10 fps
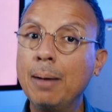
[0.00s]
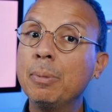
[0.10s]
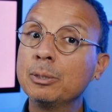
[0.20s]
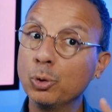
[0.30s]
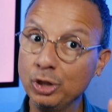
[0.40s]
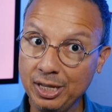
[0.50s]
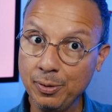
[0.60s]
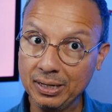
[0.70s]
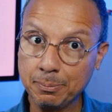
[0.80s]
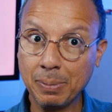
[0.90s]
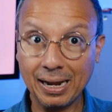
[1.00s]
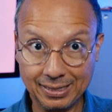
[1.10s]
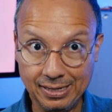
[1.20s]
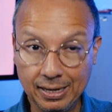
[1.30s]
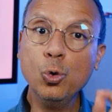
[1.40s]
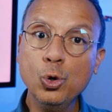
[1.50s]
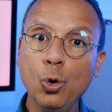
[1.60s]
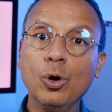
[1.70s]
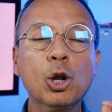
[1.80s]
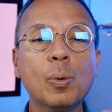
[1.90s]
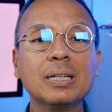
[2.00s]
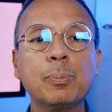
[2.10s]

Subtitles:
Both are positive for you. One,